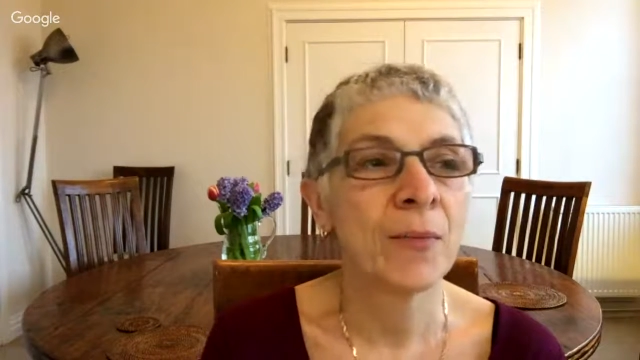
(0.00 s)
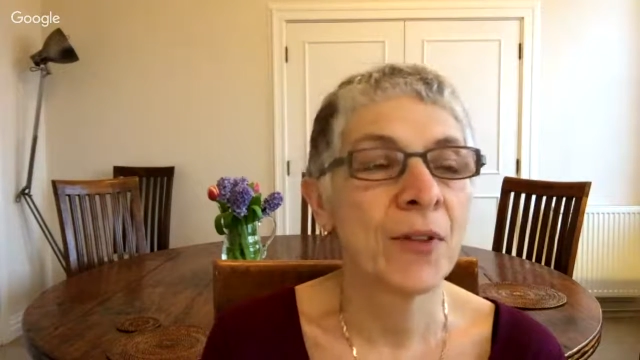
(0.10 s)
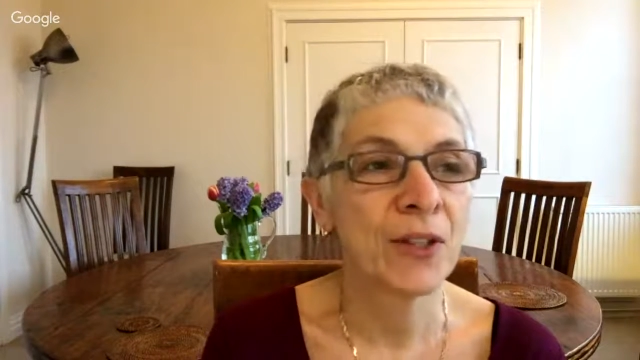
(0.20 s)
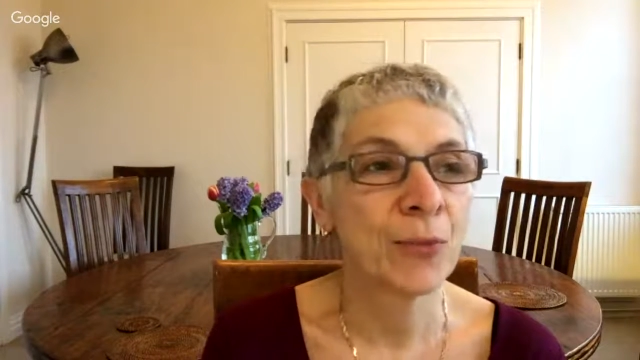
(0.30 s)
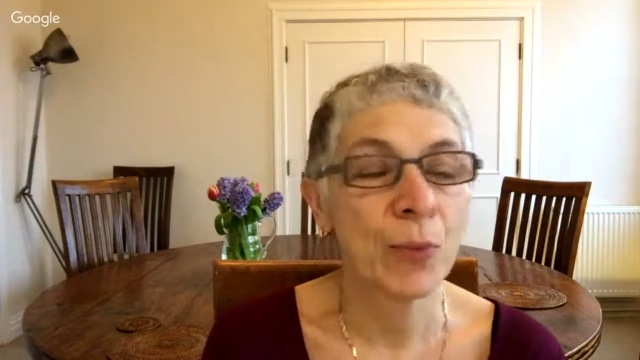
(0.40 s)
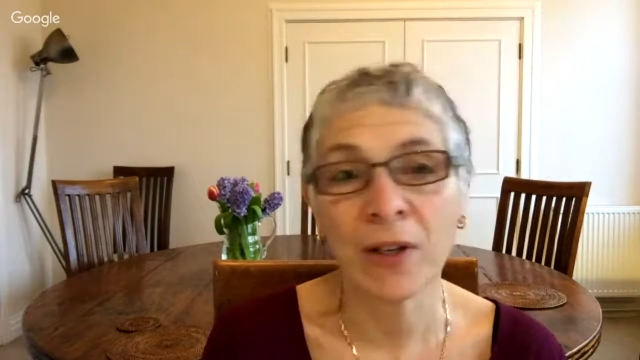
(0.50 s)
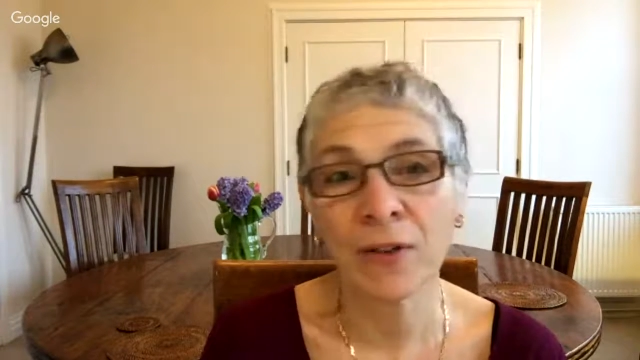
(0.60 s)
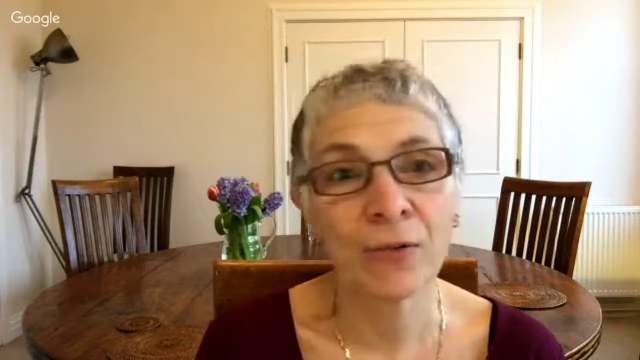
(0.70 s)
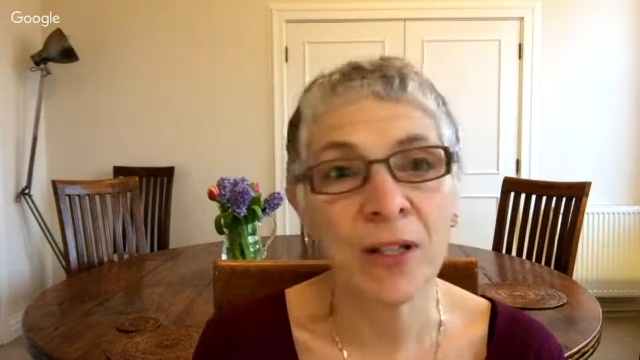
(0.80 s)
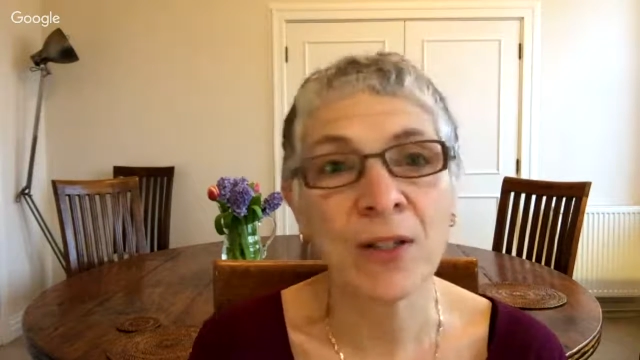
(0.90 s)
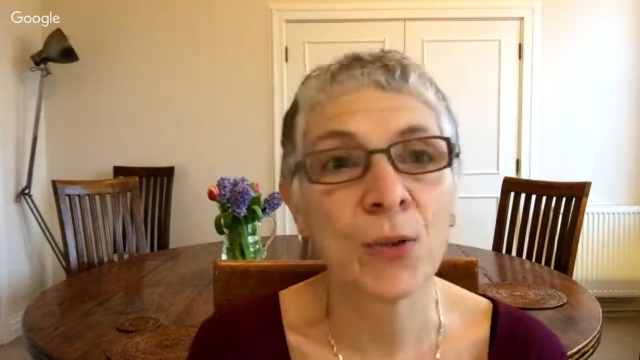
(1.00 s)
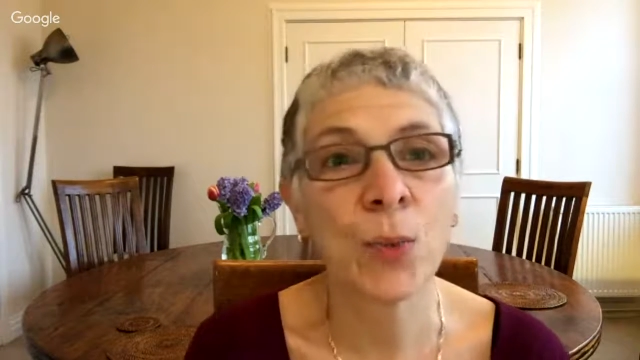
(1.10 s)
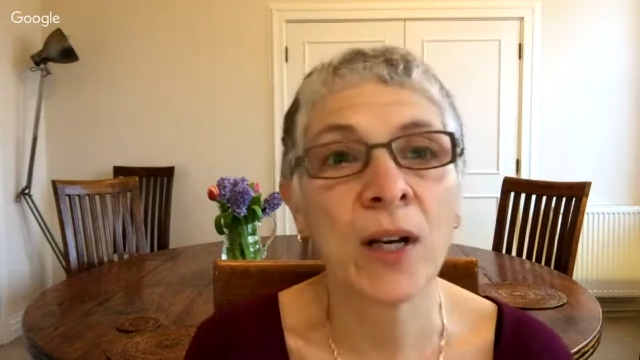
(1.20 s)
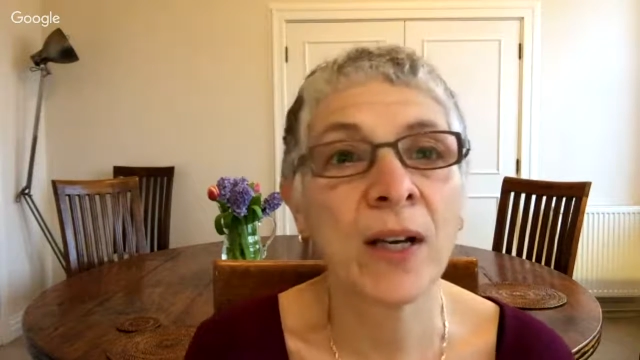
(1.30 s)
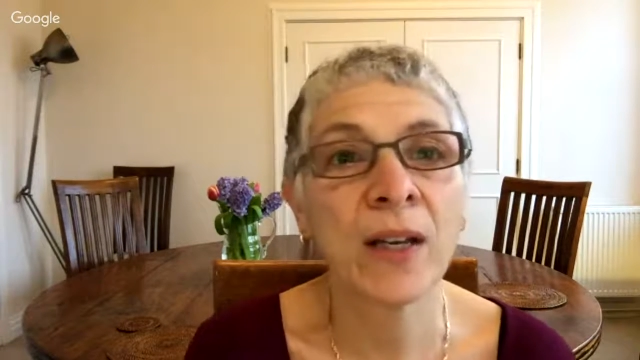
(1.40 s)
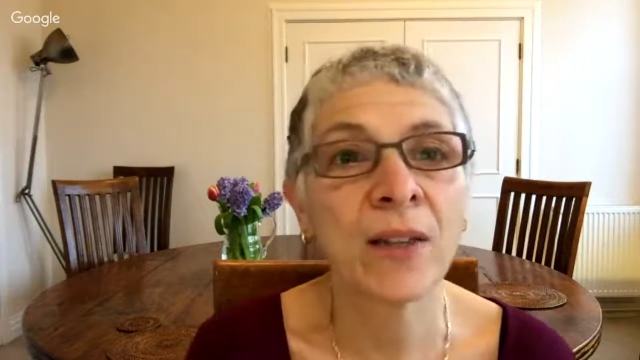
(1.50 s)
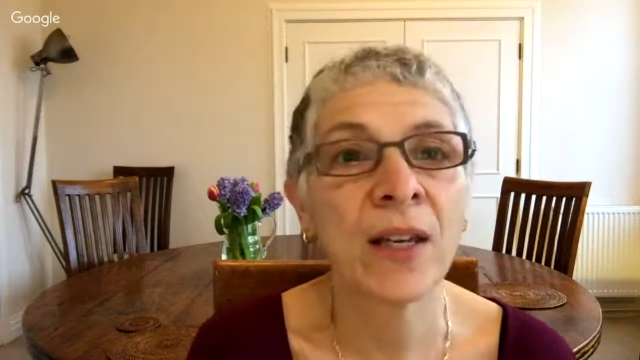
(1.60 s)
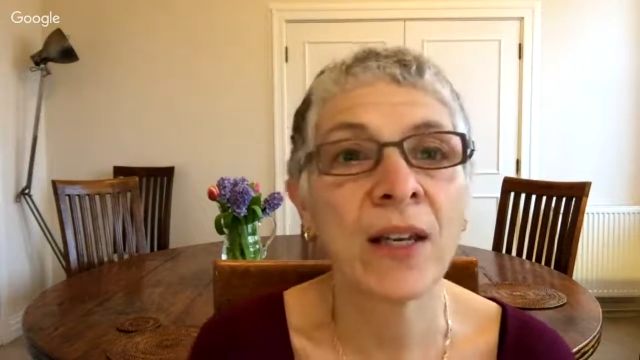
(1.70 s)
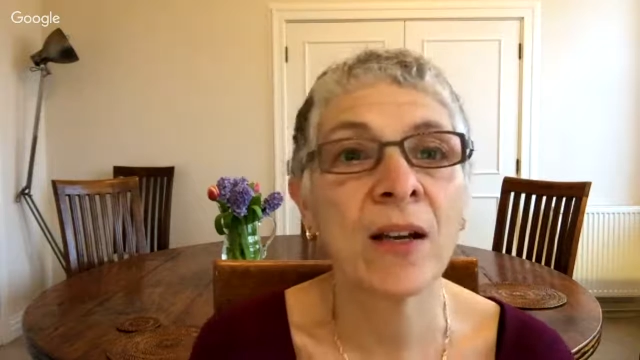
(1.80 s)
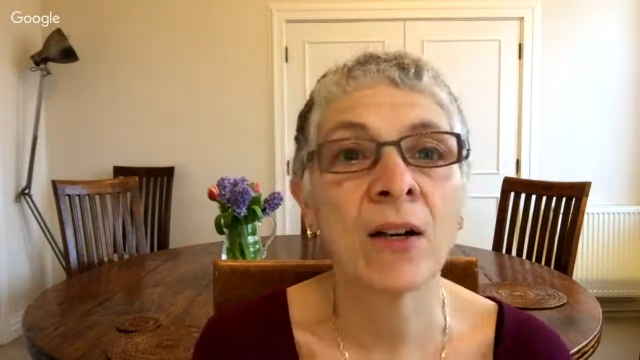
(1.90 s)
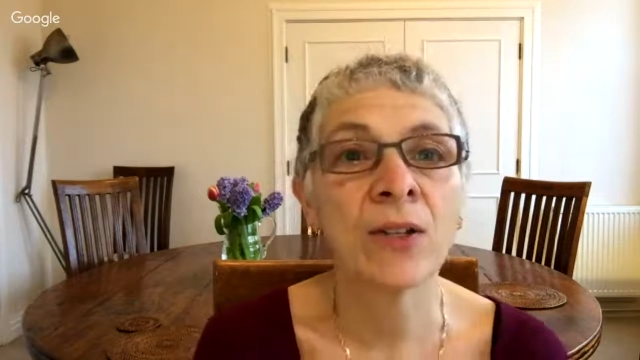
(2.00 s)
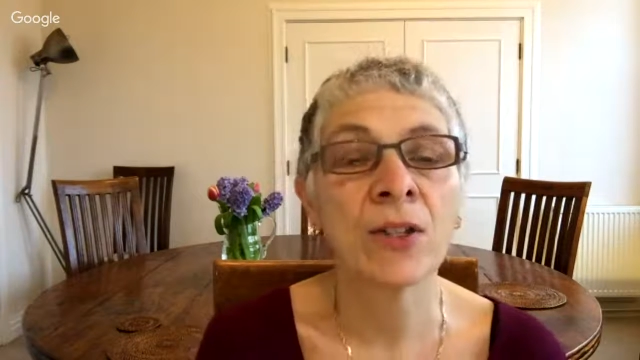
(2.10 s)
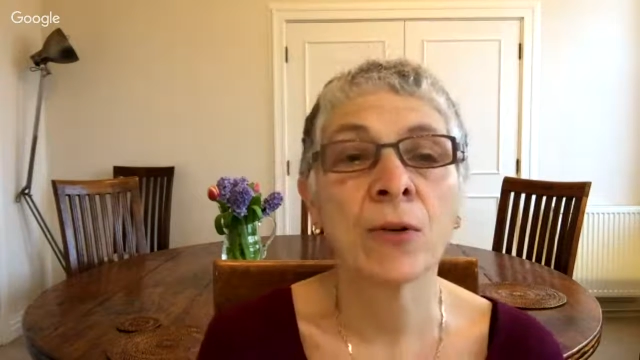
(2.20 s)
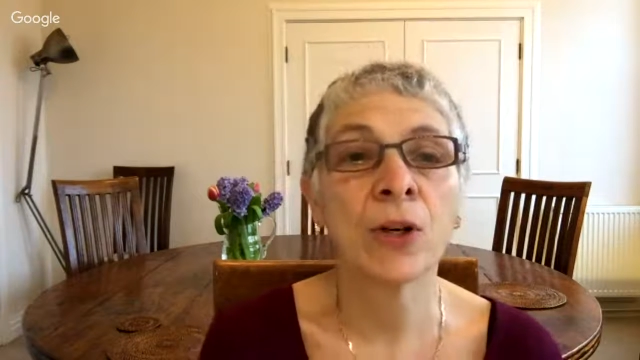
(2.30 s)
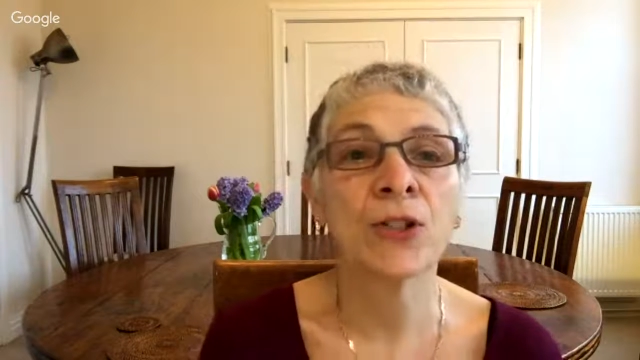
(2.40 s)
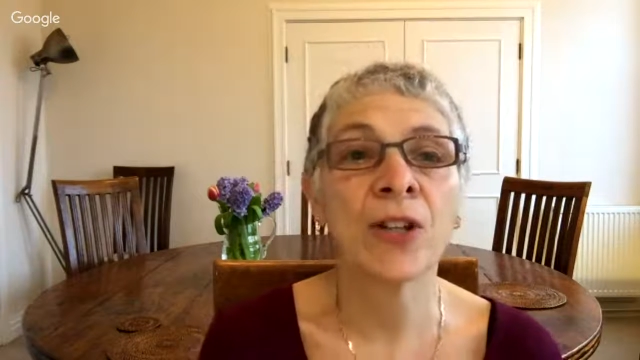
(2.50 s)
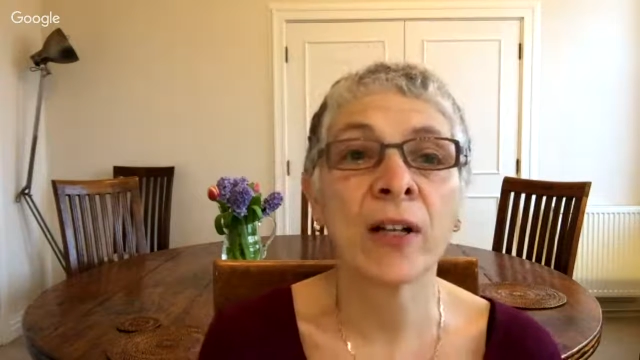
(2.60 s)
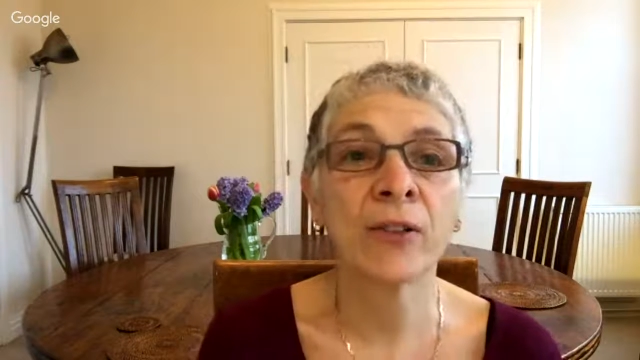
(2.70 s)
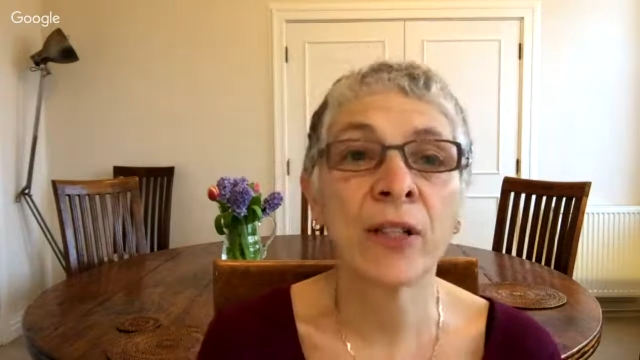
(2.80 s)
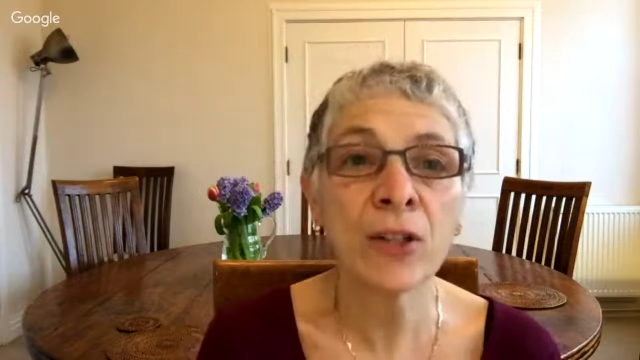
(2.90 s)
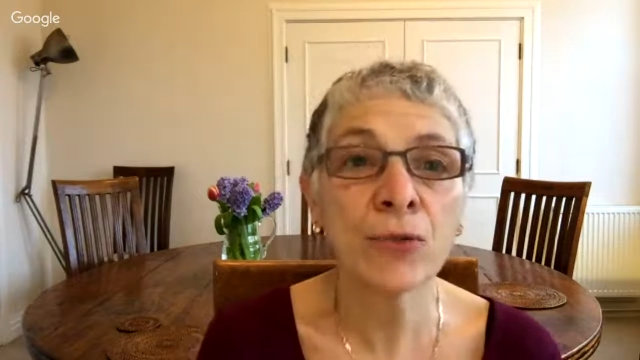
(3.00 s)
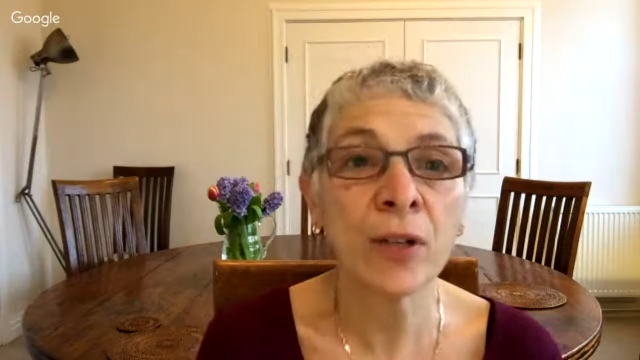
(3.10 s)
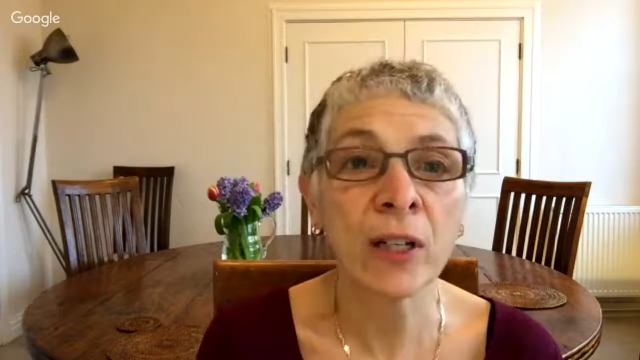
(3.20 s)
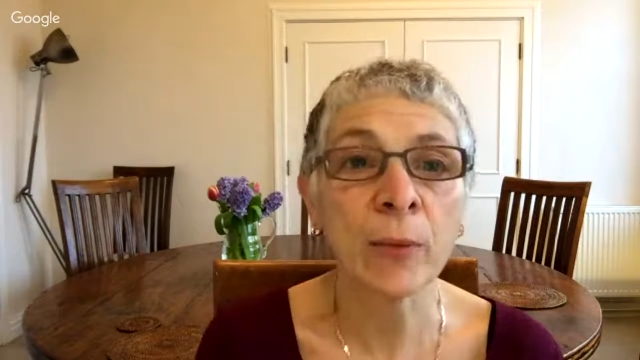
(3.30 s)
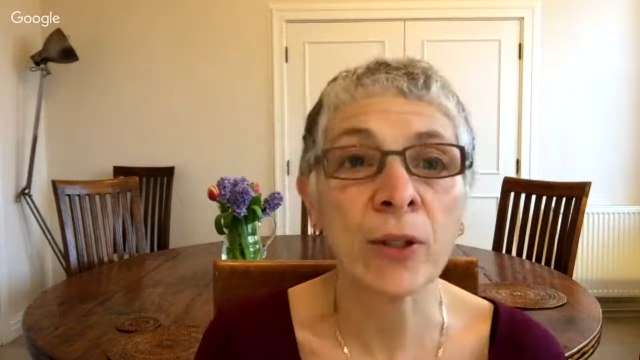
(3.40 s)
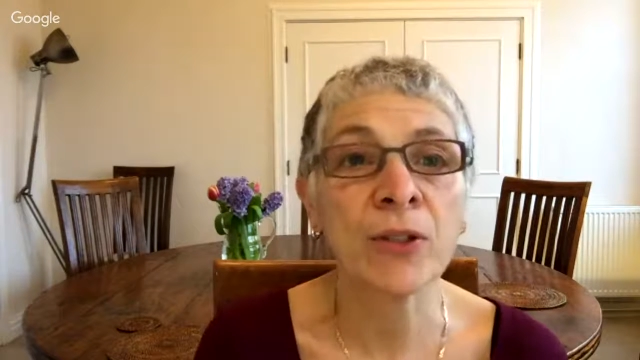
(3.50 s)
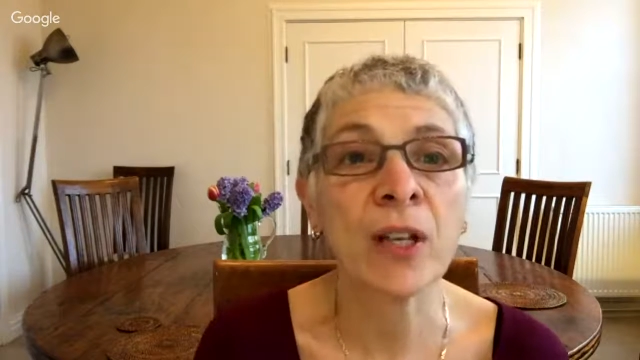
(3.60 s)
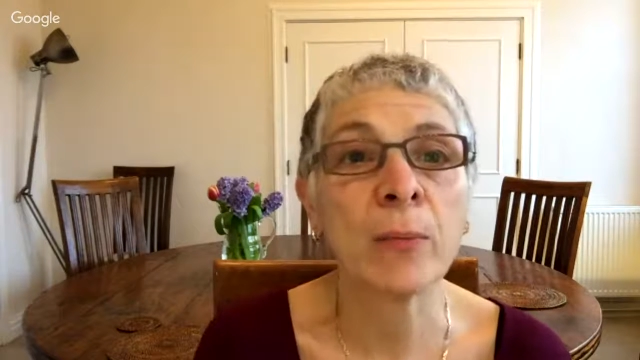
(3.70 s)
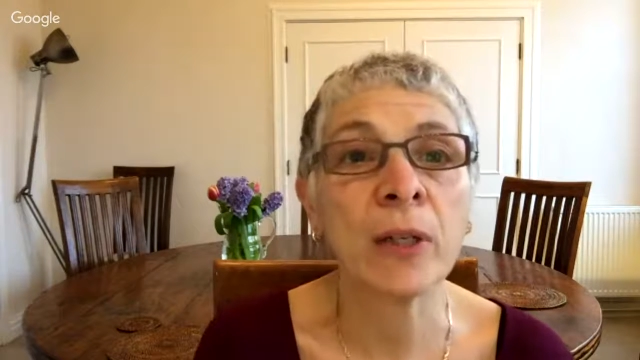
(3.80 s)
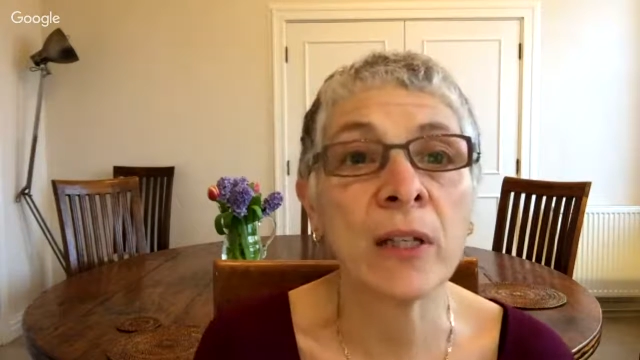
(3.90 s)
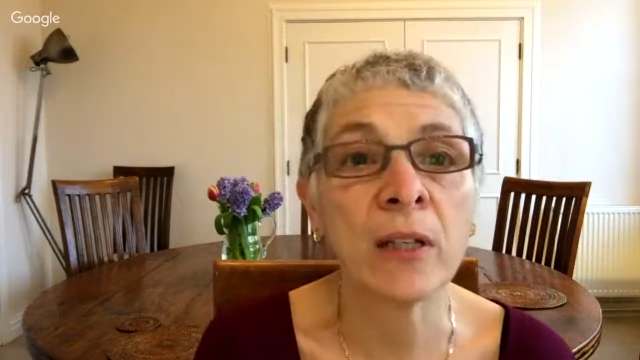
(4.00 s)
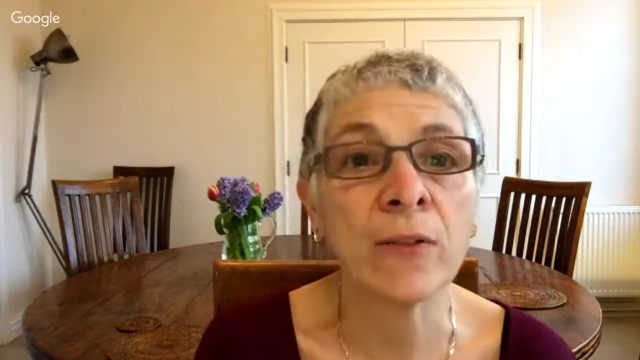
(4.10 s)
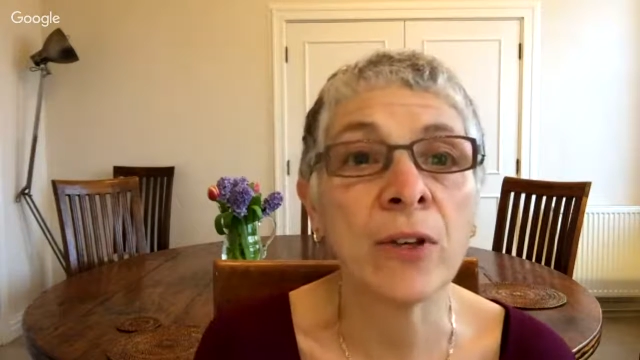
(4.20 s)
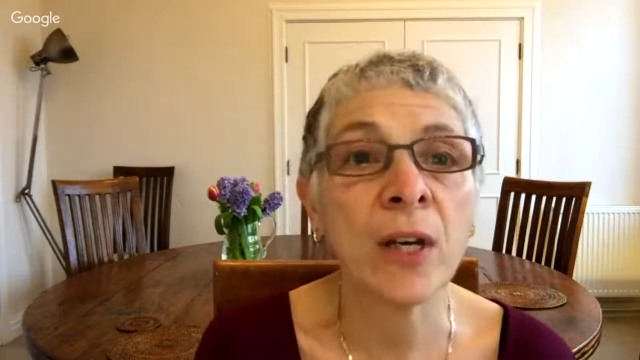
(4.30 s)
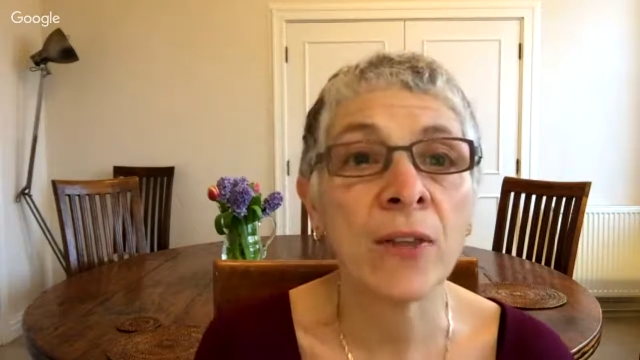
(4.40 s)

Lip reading: This is one of the reasons why they are so hostile to Israel, because they believe